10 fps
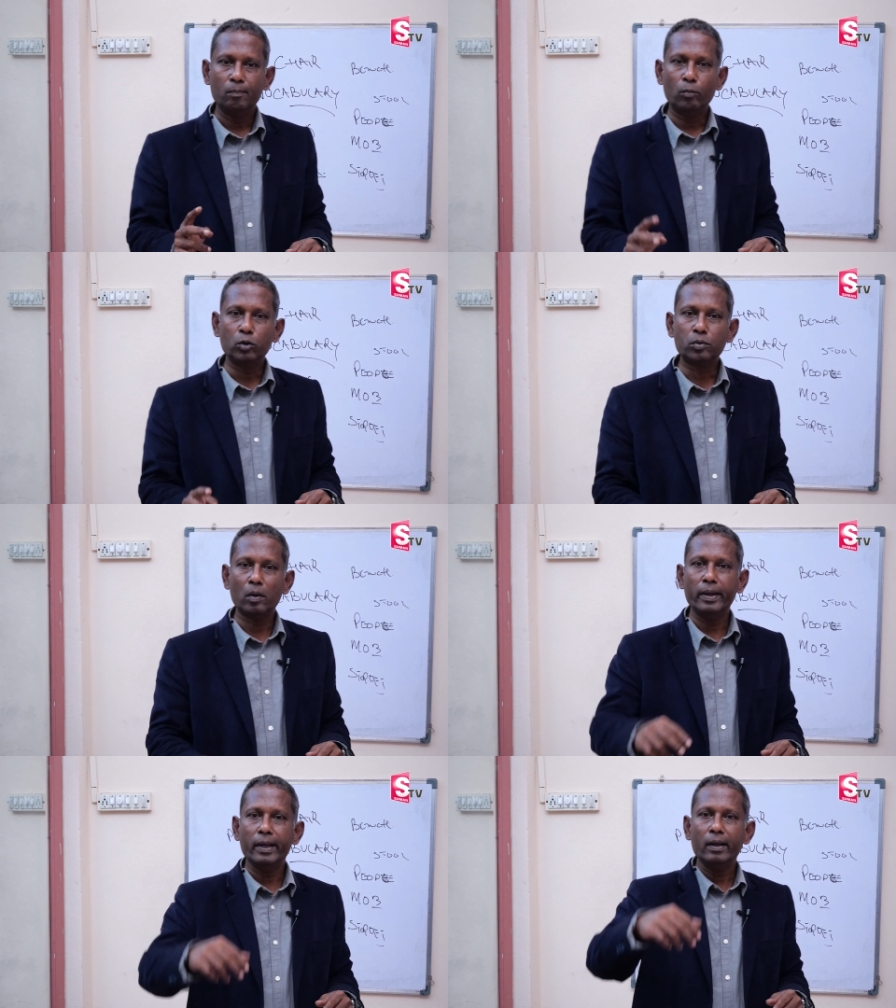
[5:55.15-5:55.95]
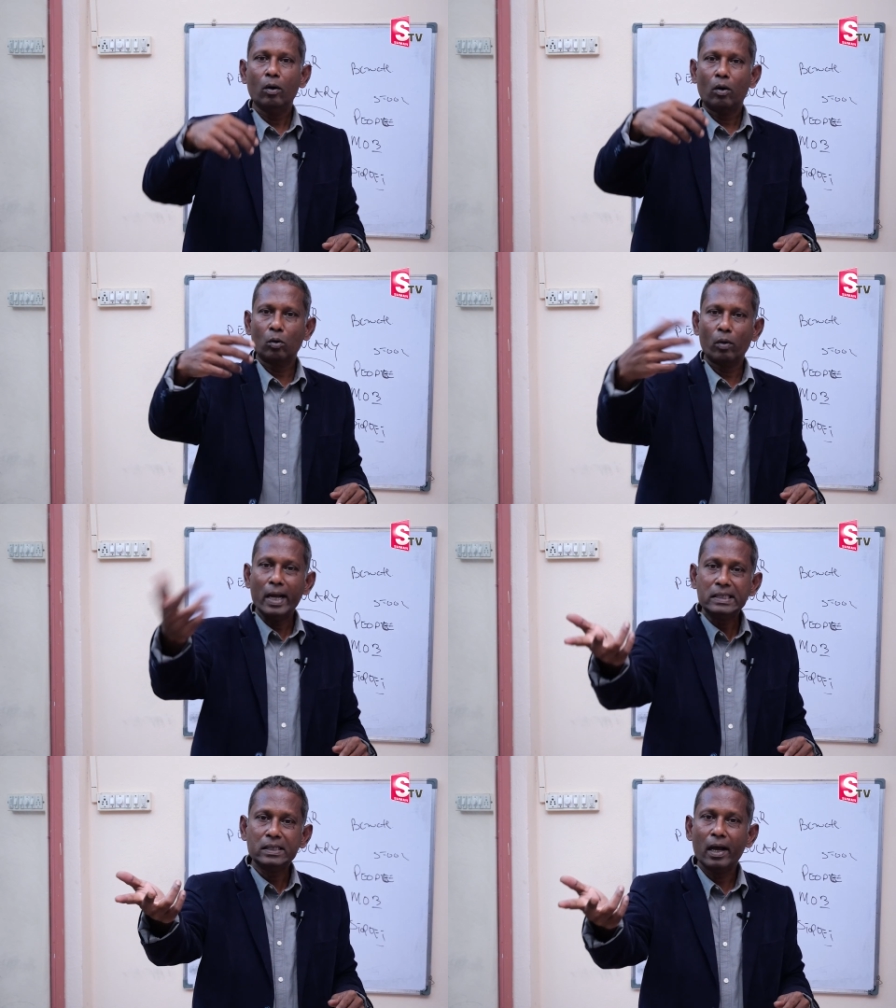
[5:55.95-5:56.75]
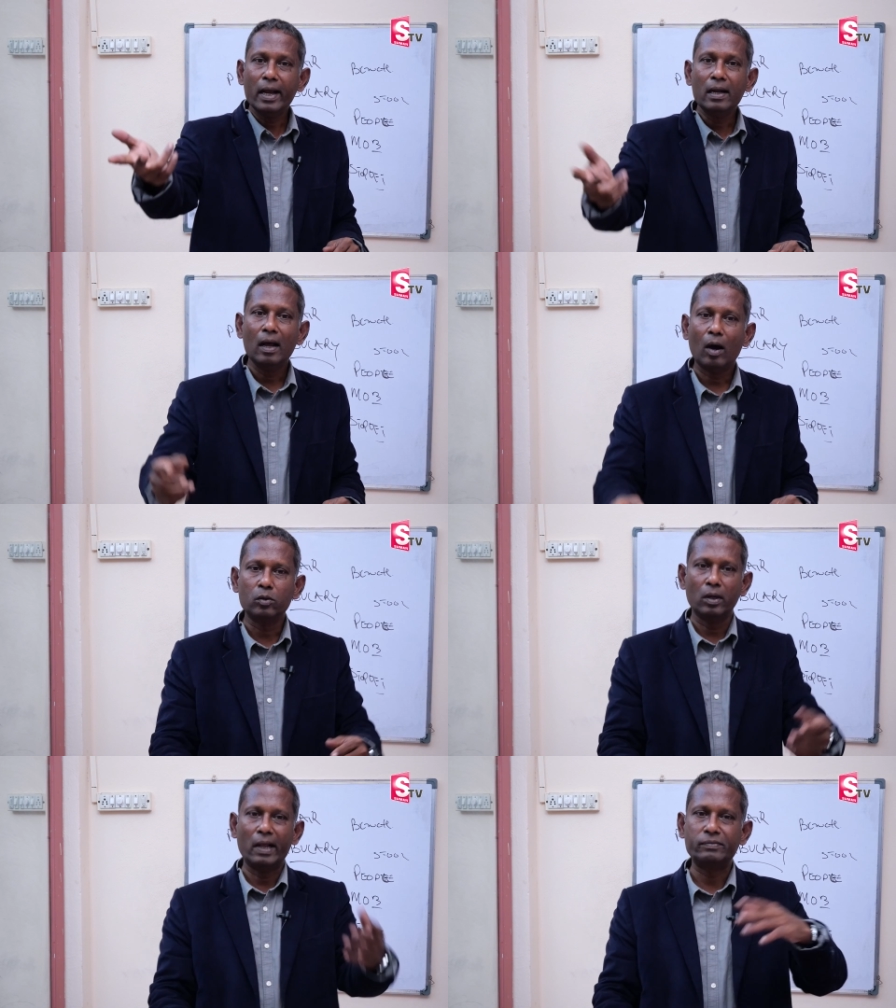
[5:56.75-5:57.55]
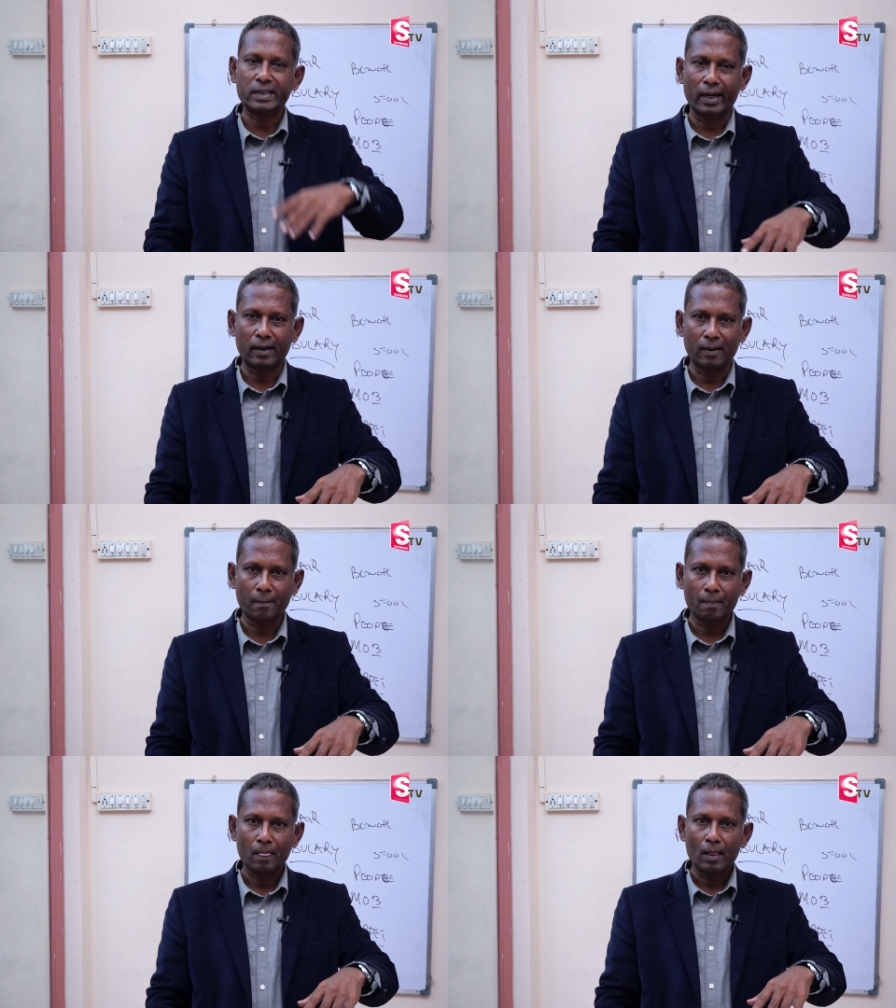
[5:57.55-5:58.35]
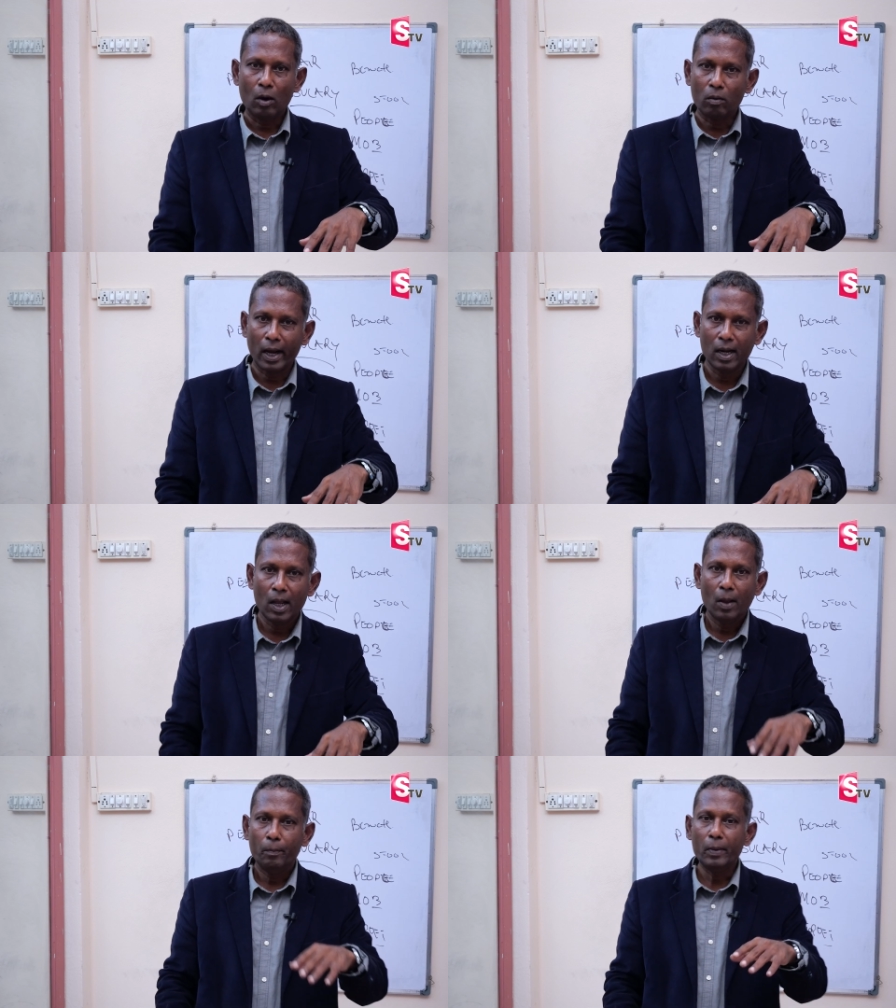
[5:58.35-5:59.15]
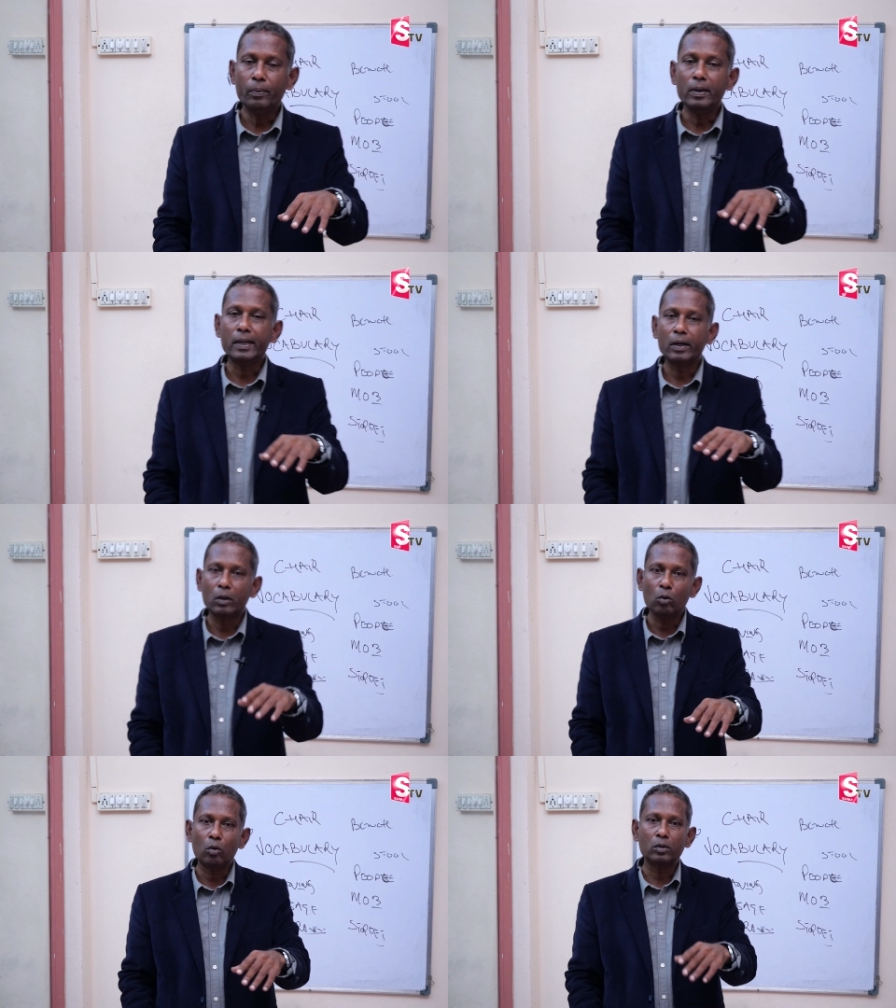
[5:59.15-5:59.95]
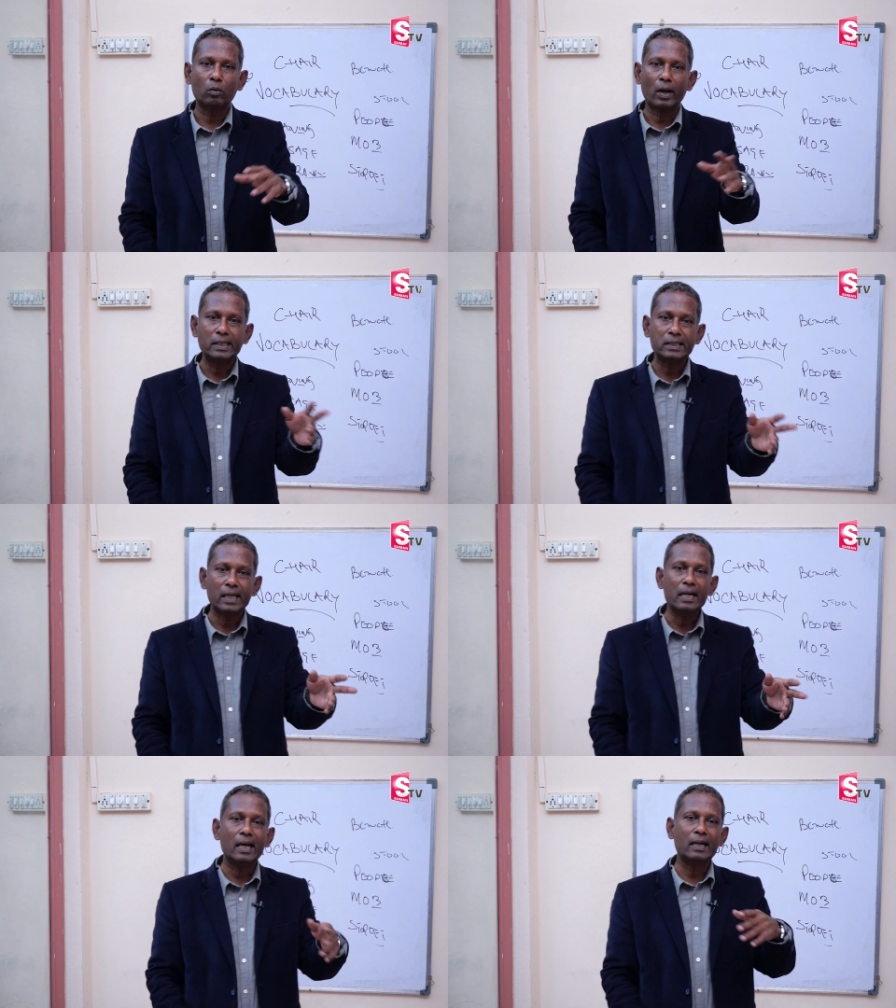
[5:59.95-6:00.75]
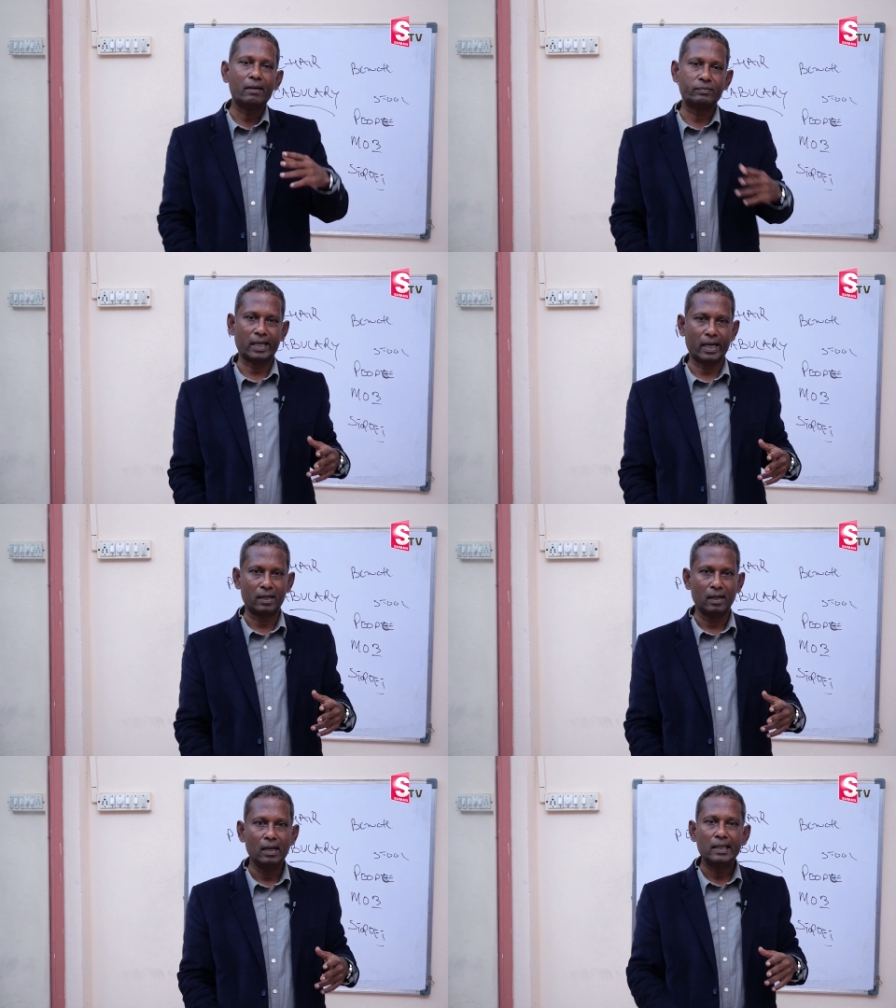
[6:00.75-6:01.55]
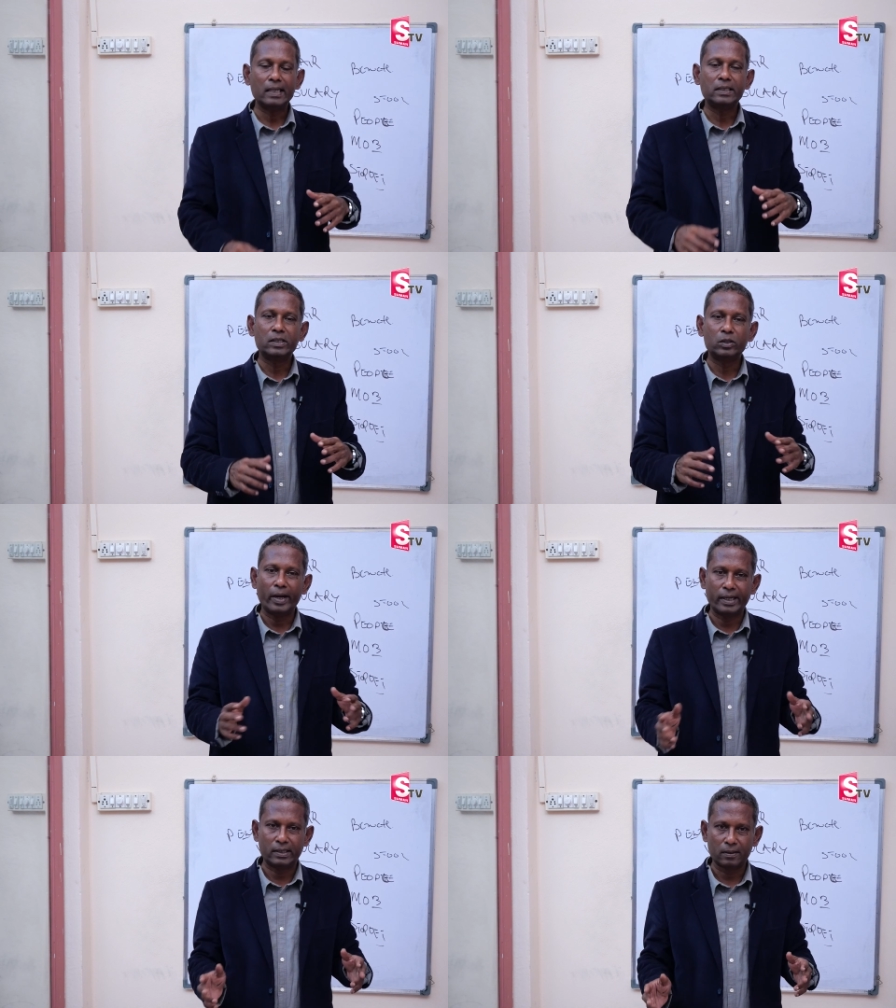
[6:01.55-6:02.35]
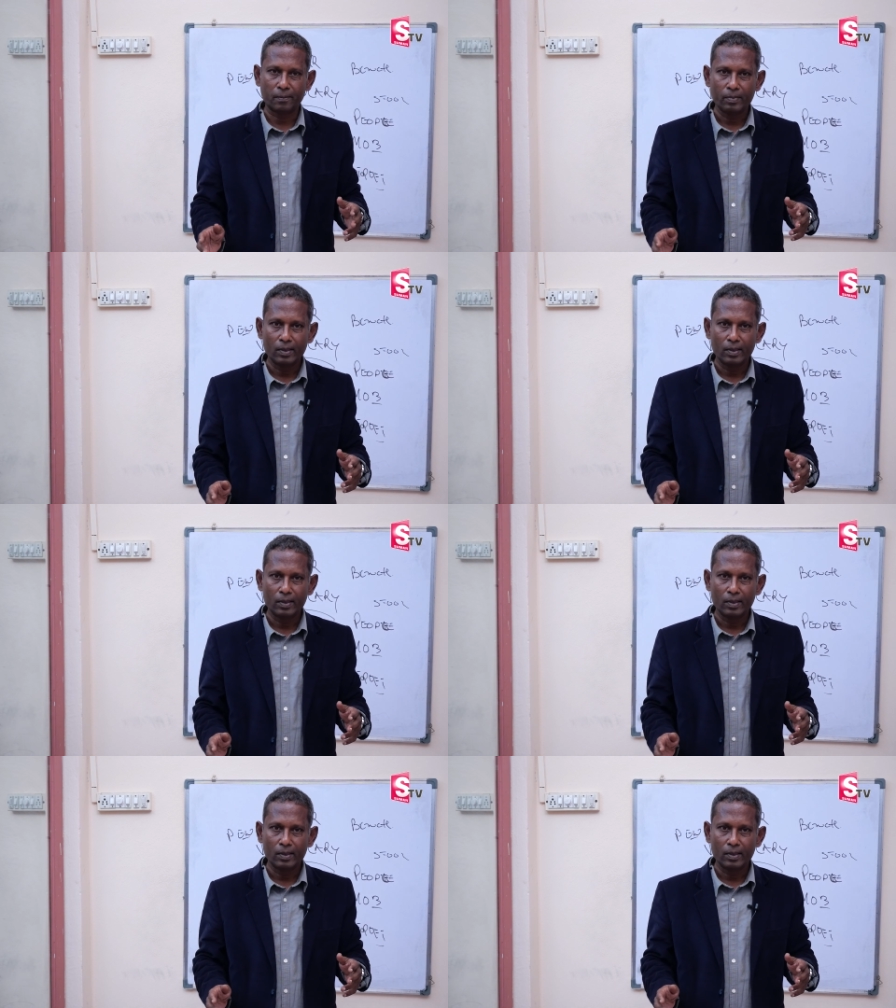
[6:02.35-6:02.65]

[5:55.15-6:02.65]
Most probably the right side and the left side. All right. People can go on the right side and left side. That's a street.